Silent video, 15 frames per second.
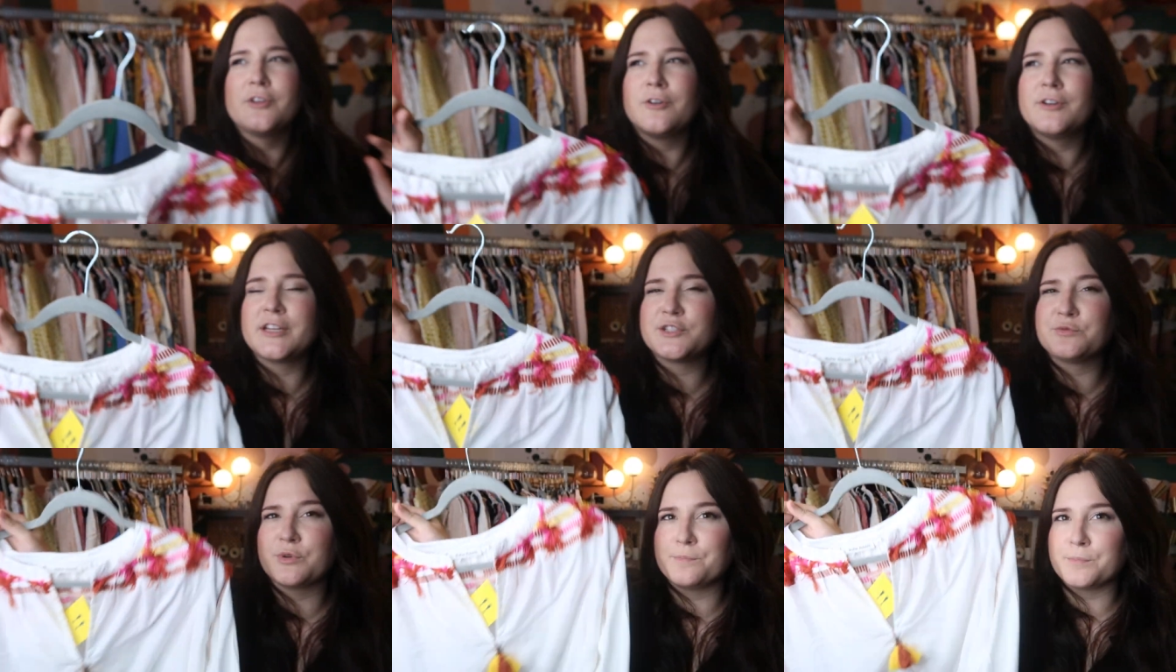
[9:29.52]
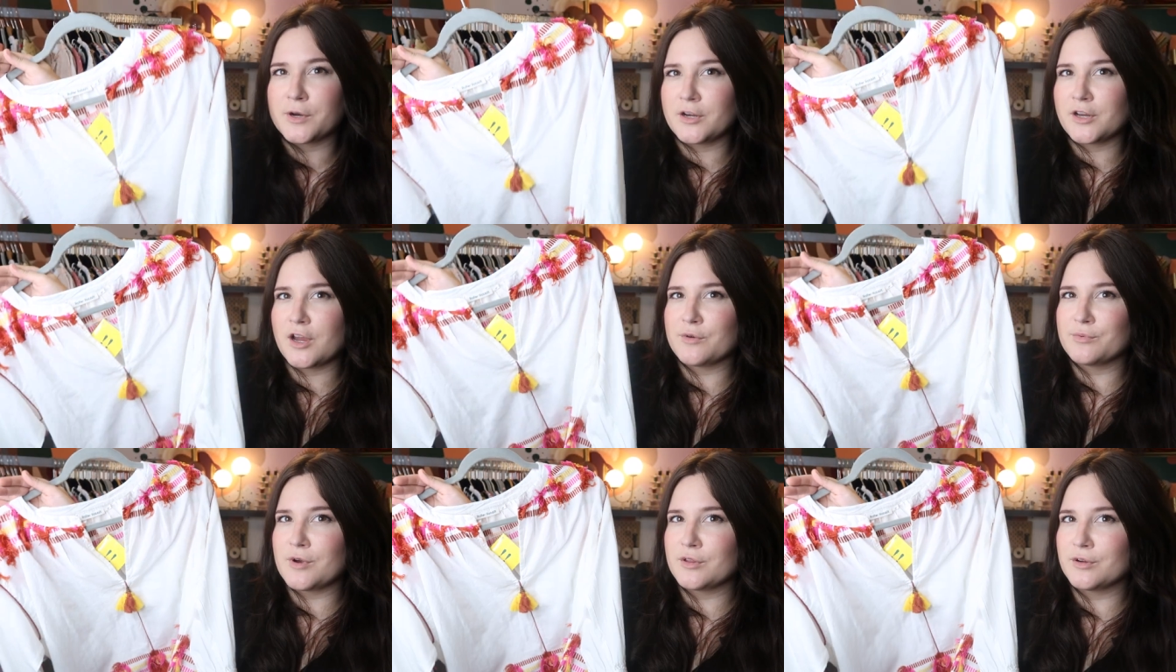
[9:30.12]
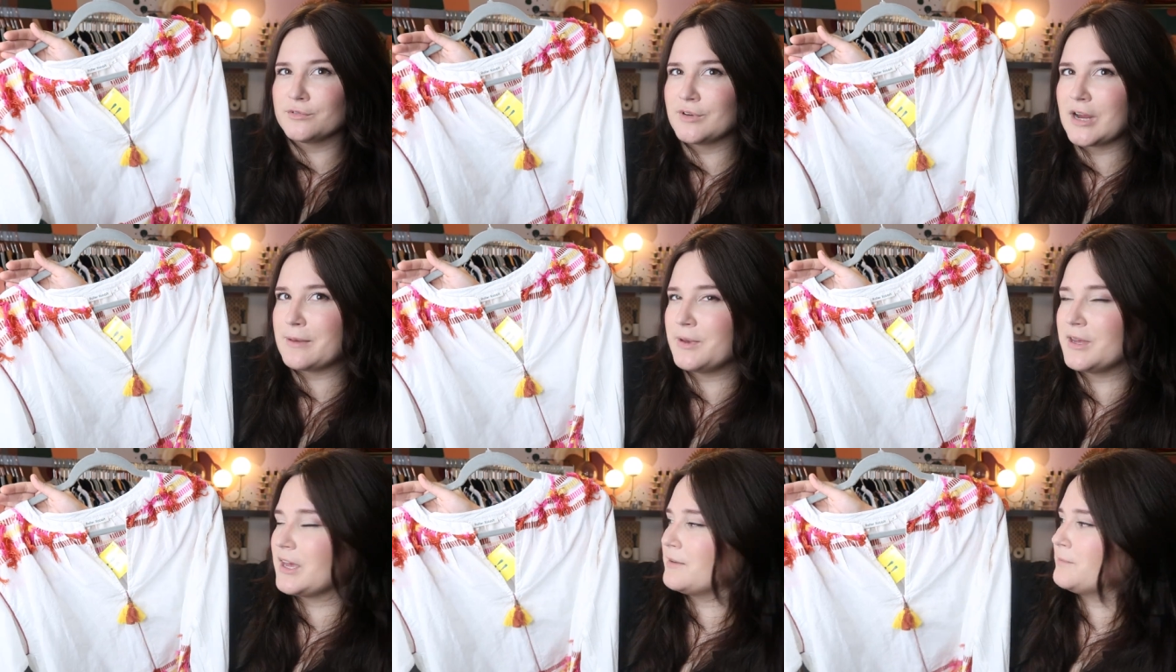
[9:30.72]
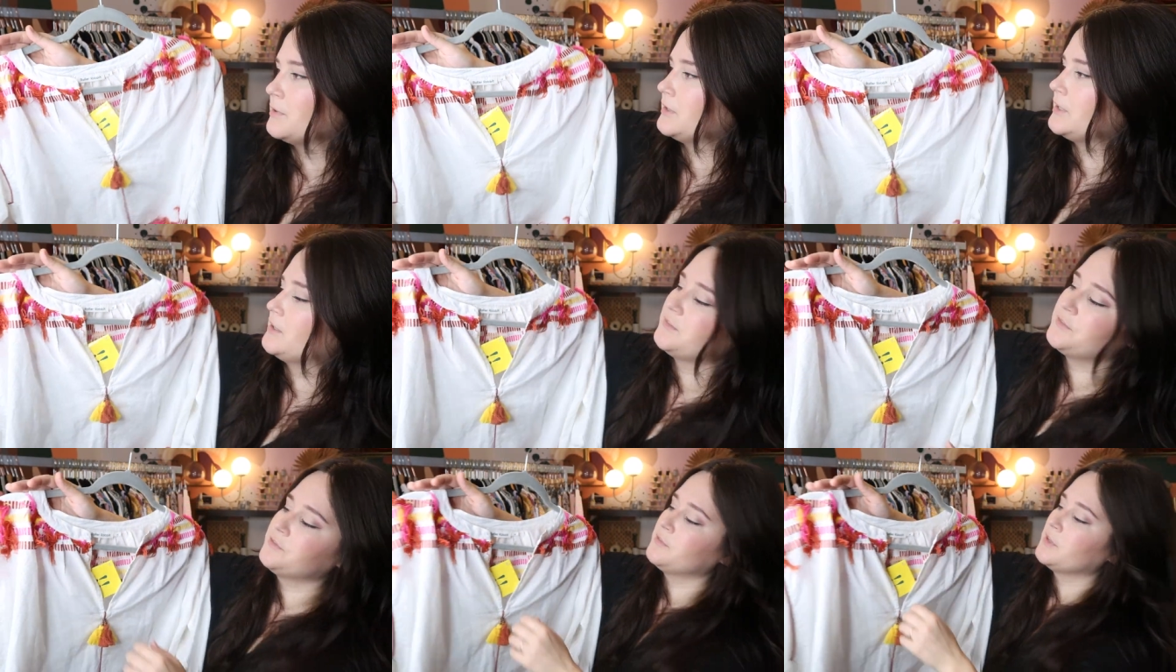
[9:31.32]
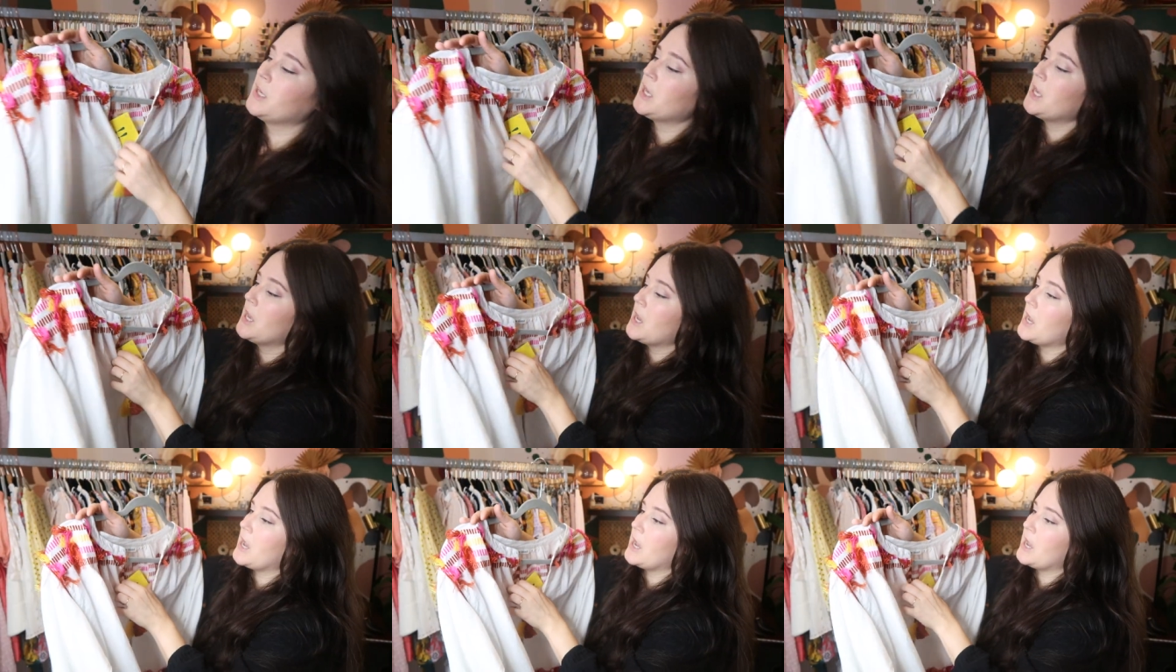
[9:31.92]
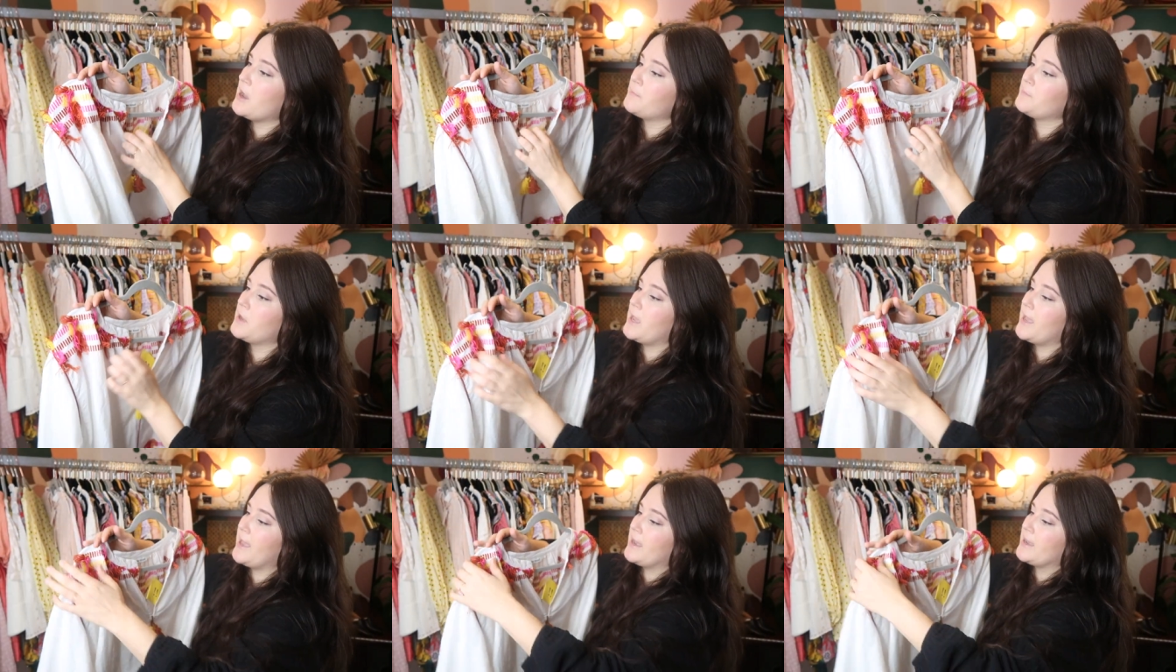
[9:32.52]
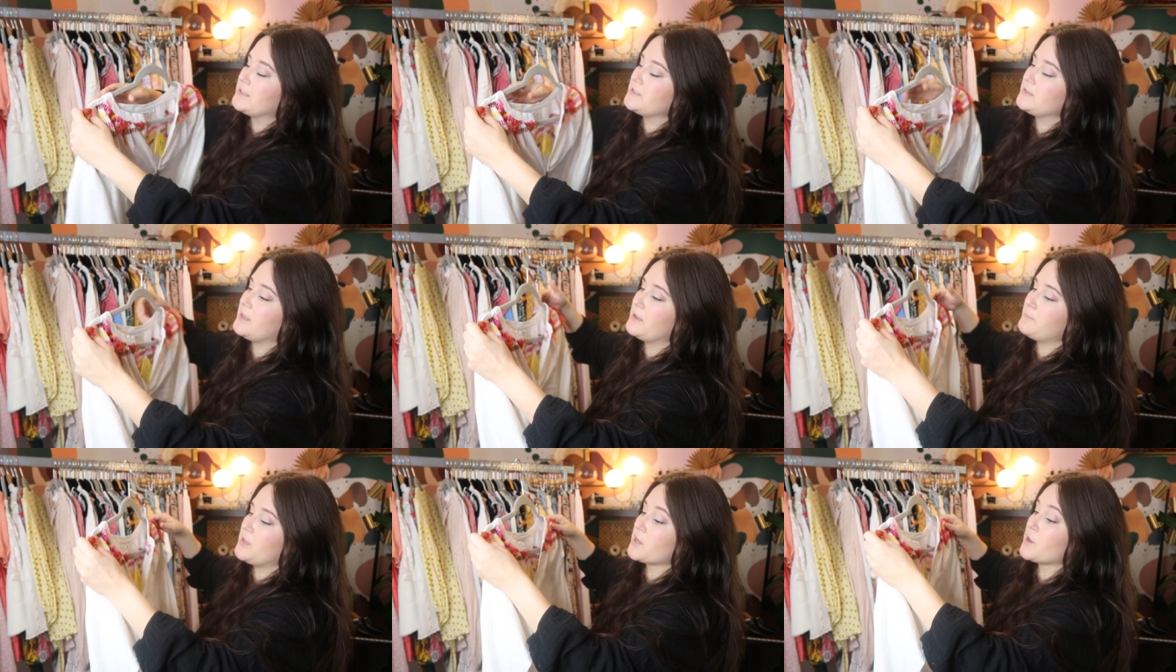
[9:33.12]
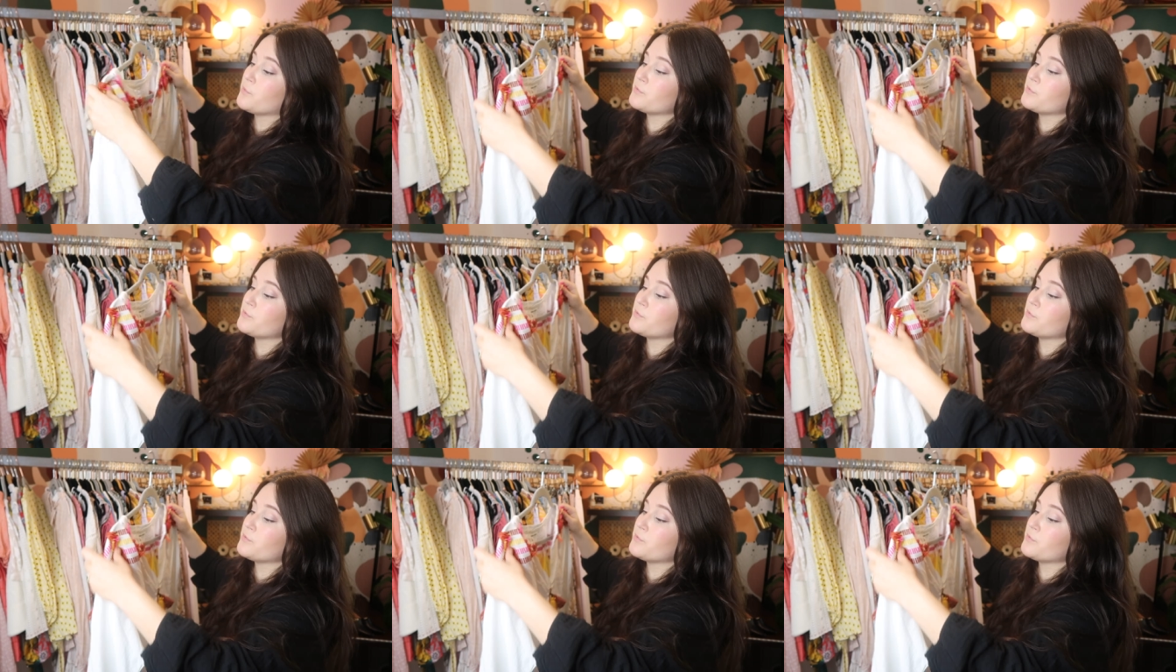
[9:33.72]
known as Roberta Roller Rabbit, I believe. Um, and they make